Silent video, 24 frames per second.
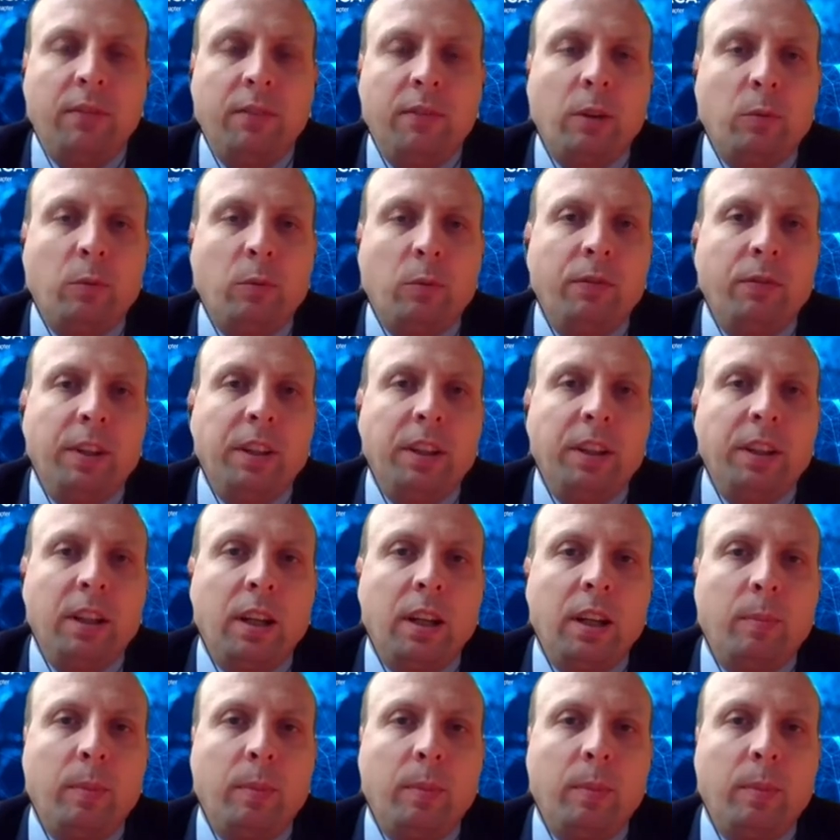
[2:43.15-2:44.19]
Then we're
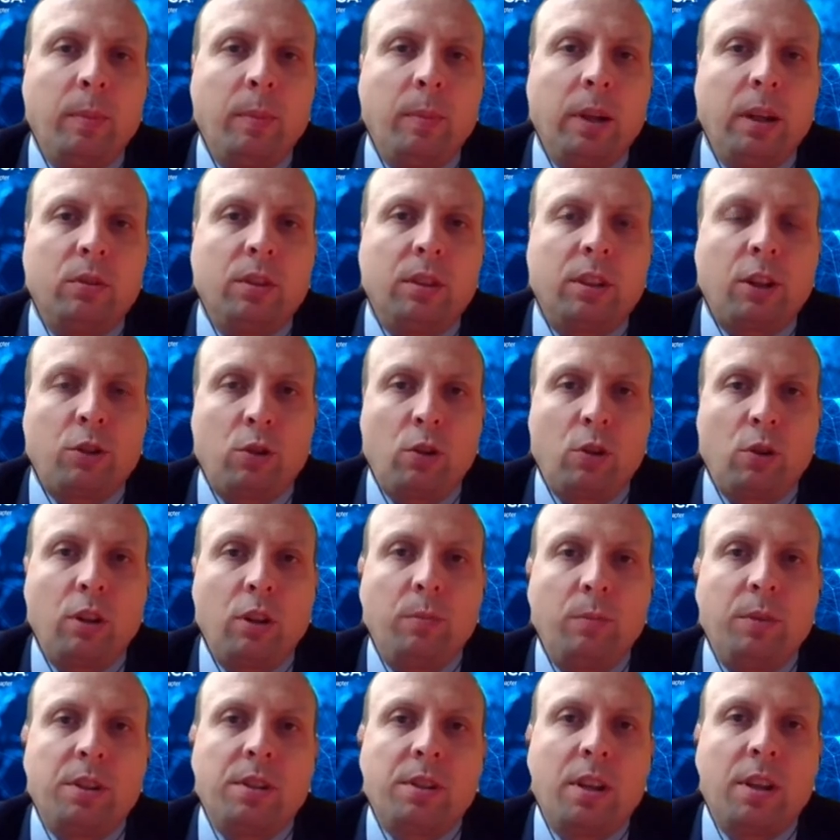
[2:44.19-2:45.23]
thinking about
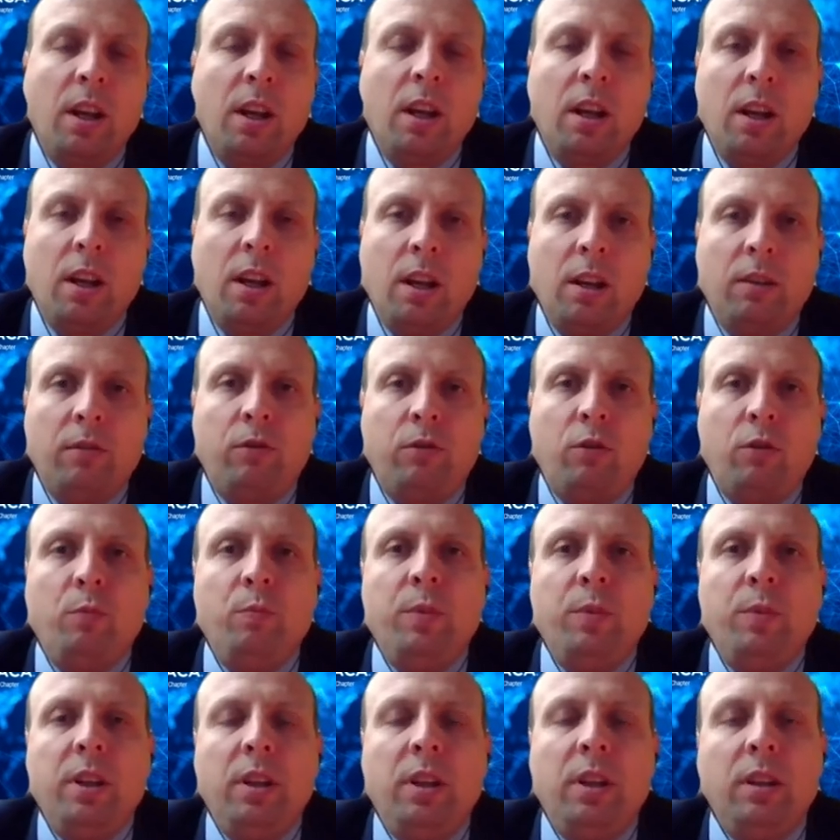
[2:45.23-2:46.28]
taxonomies. For
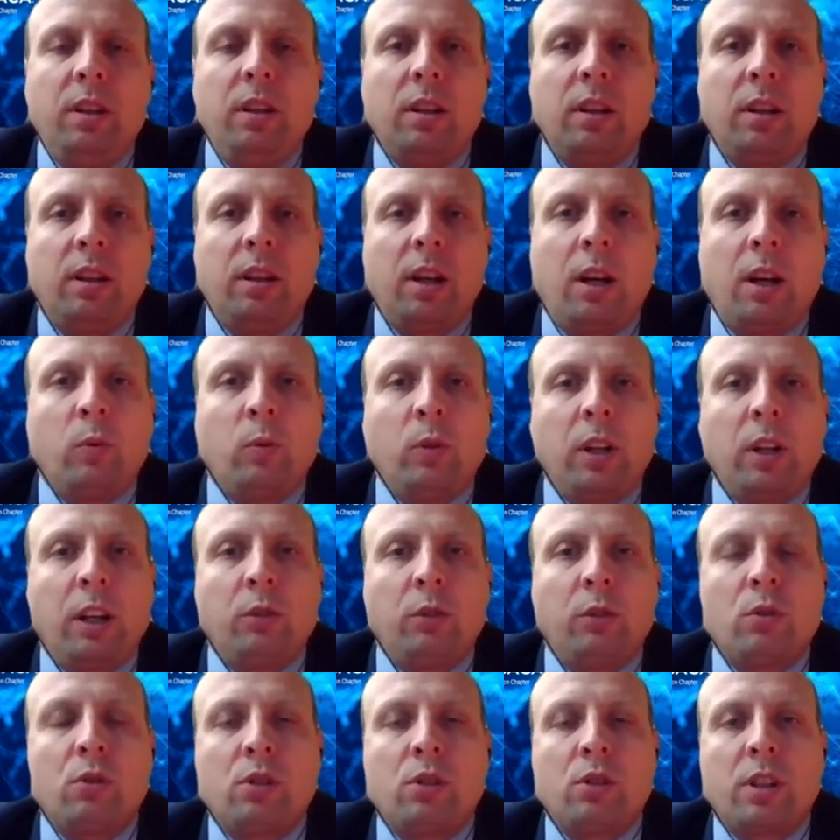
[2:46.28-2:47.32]
me, I would
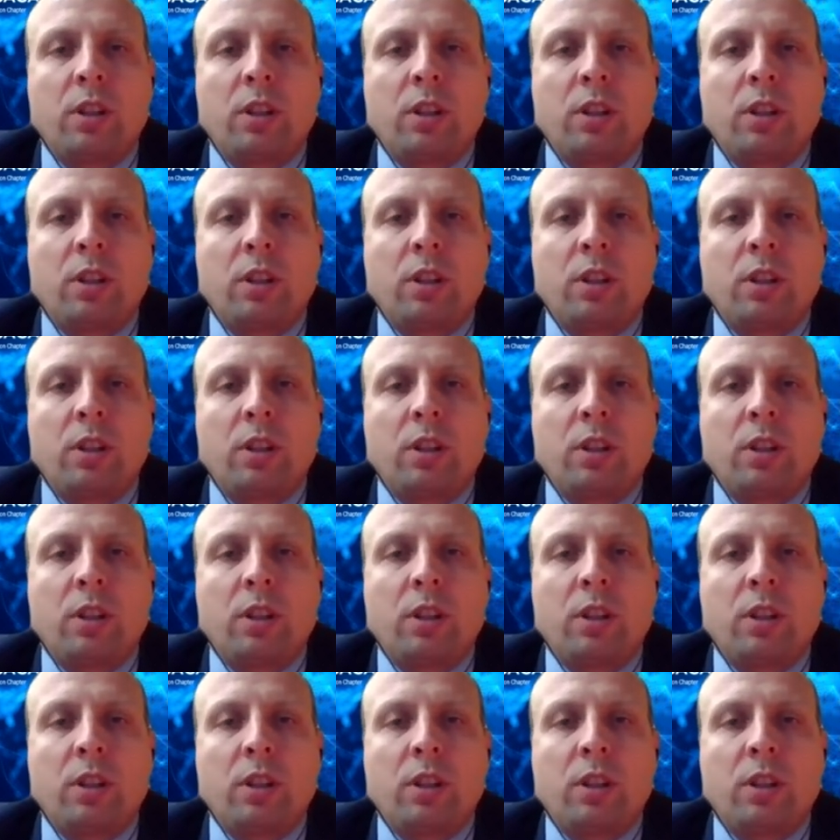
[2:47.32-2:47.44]
like to